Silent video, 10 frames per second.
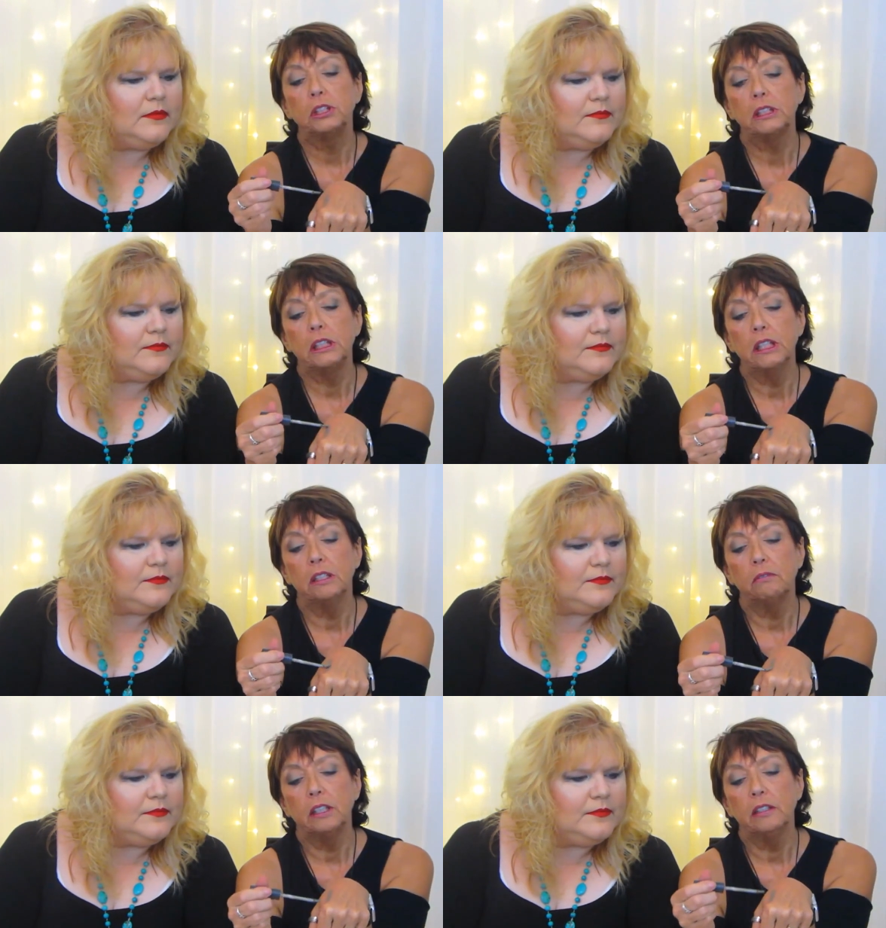Speaker 1: you see how
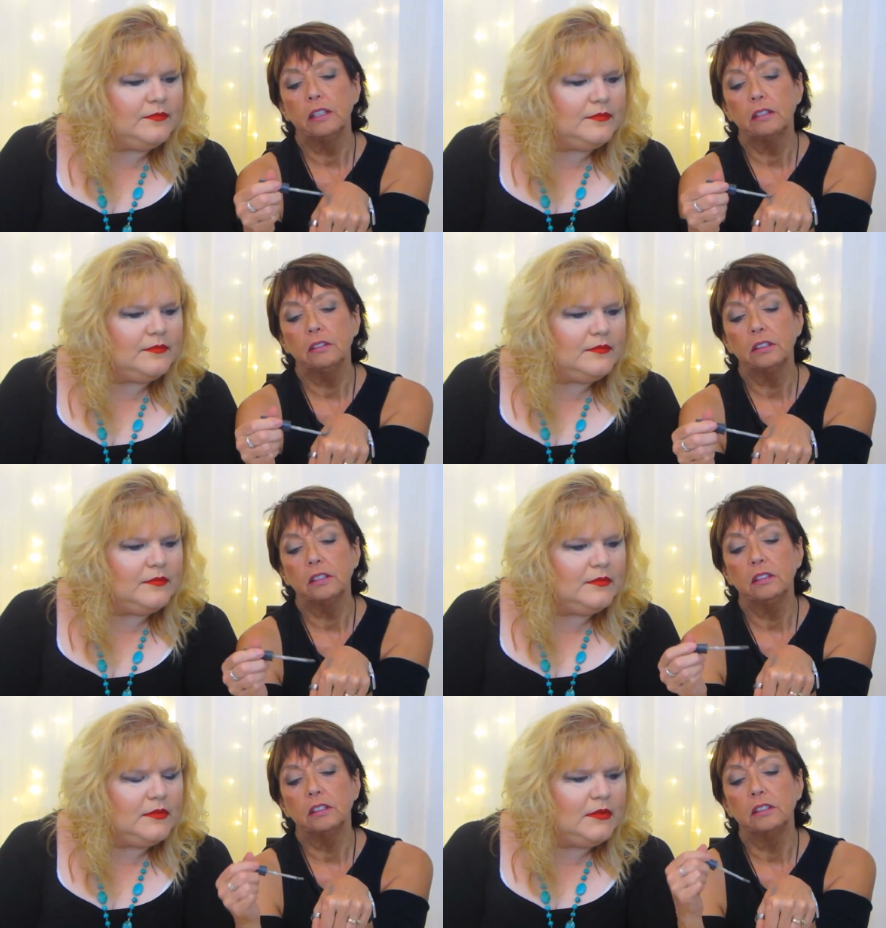well that goes
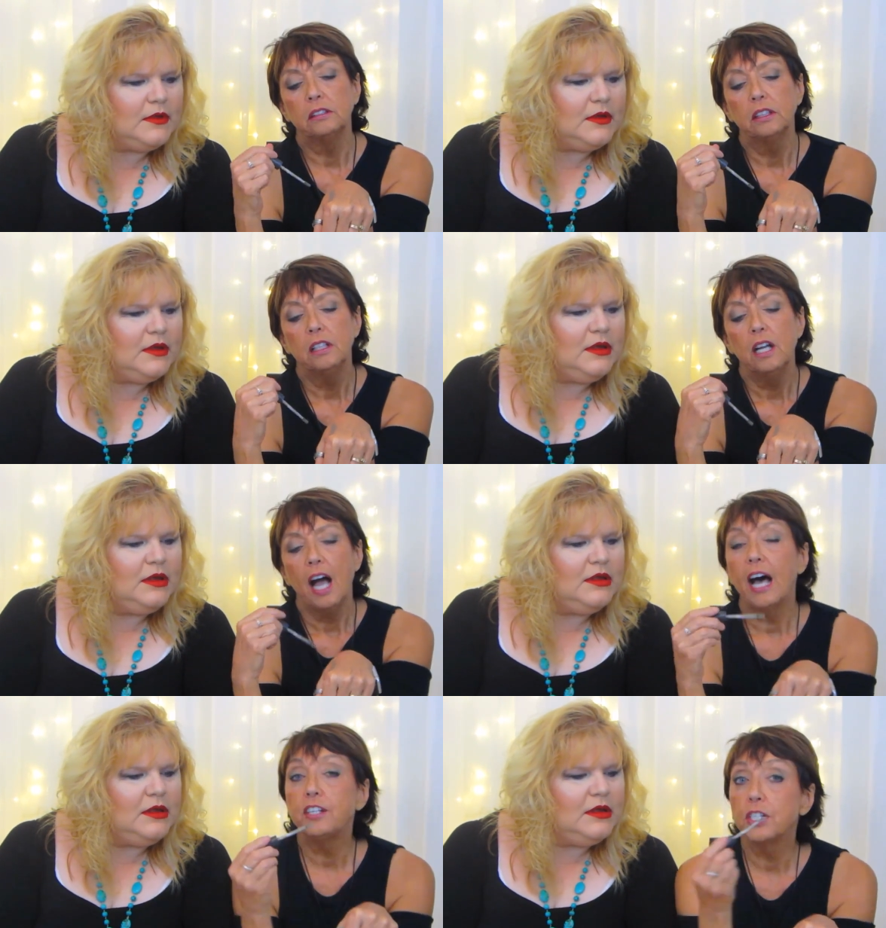on?
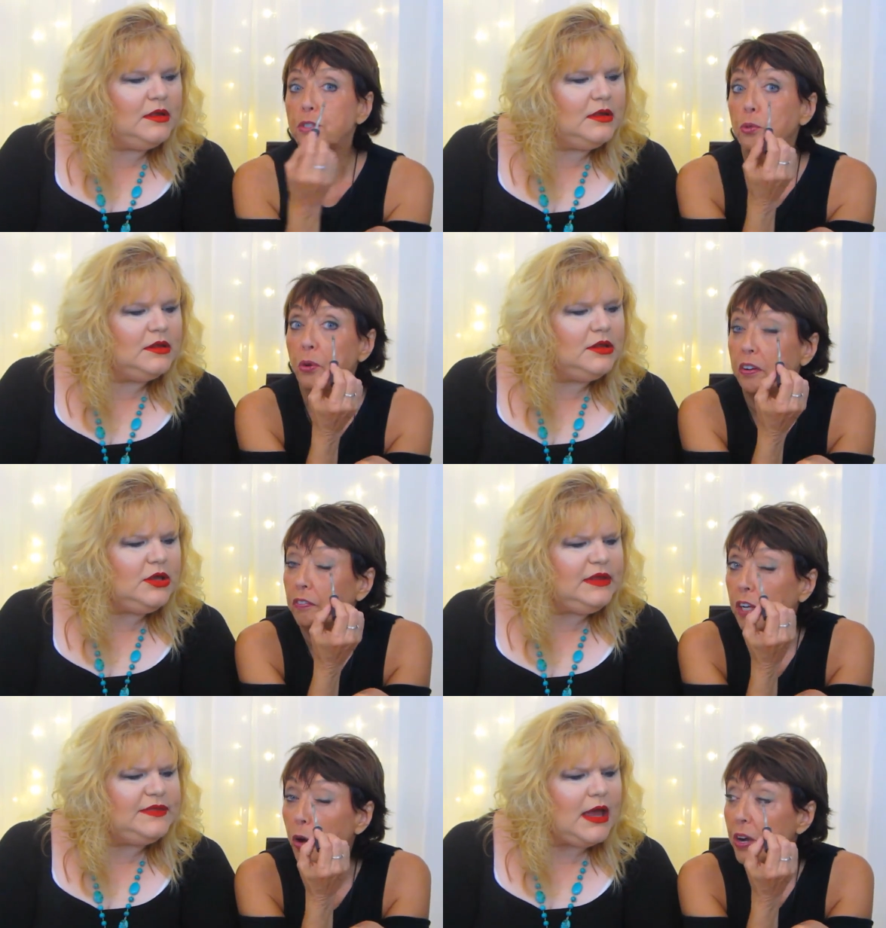I just sort of
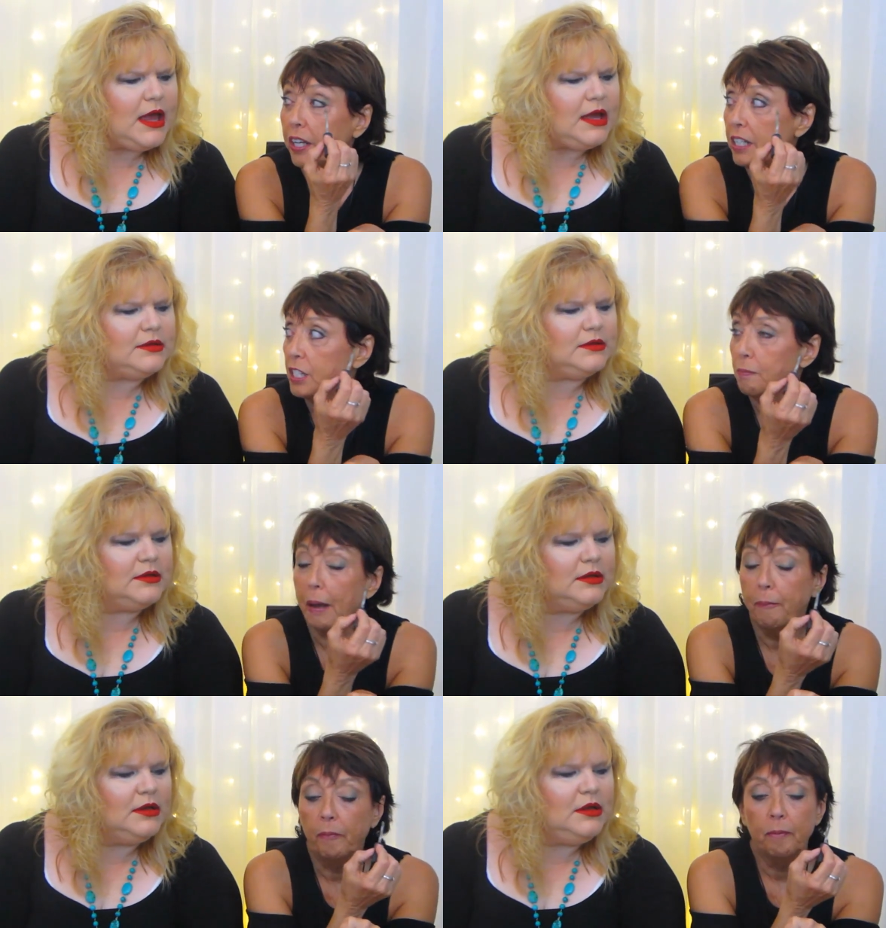go against my,
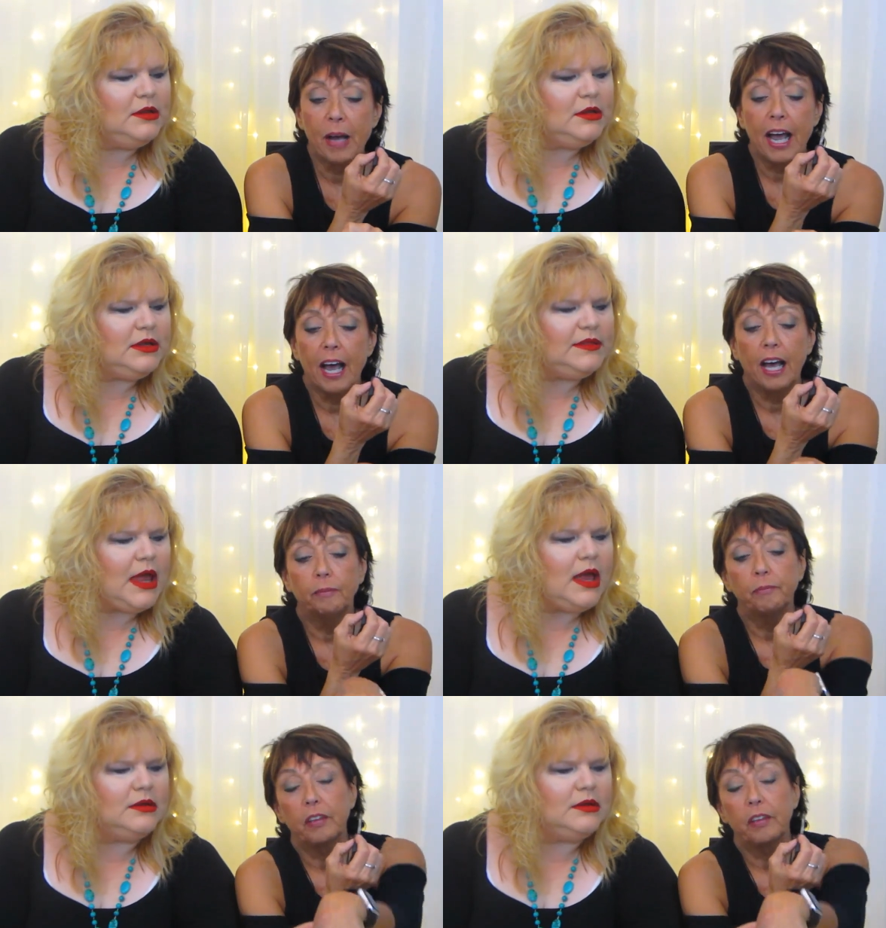my eye,